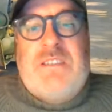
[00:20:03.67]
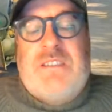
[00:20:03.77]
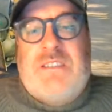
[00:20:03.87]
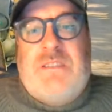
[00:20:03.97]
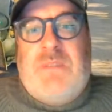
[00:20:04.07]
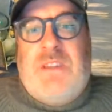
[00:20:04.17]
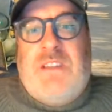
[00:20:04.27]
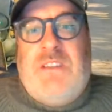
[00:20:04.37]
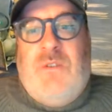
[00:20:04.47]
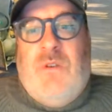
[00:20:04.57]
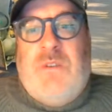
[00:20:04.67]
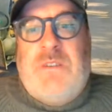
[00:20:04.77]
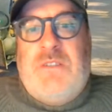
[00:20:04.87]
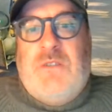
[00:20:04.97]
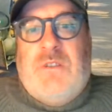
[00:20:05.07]
Is this something that you
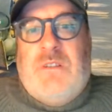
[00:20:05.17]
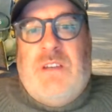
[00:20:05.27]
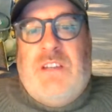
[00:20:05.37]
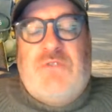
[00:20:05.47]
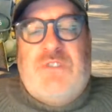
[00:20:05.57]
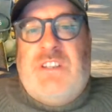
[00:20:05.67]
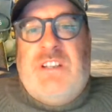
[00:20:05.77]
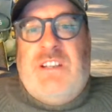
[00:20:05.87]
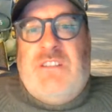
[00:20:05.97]
were interested in,